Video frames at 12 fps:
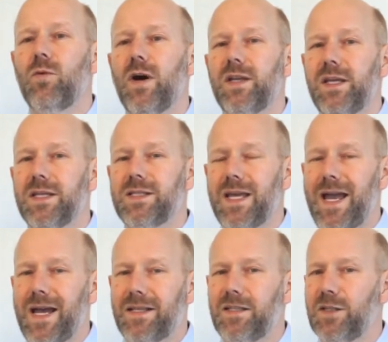what is
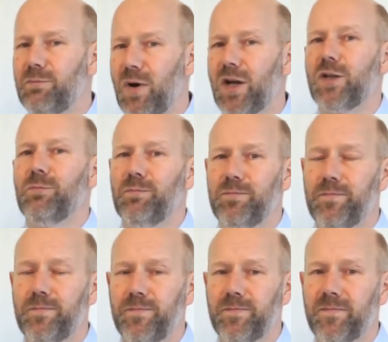at the bottom.
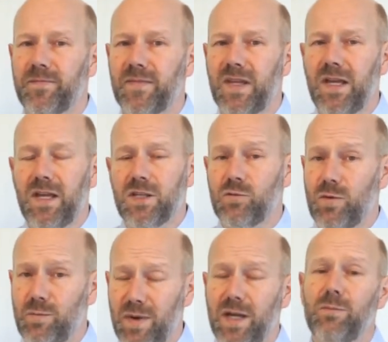So we
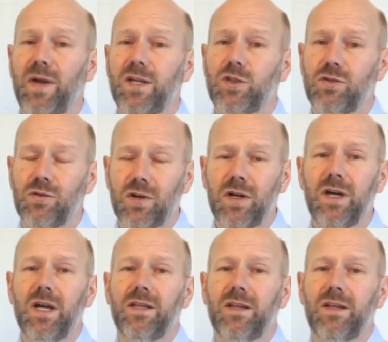better make sure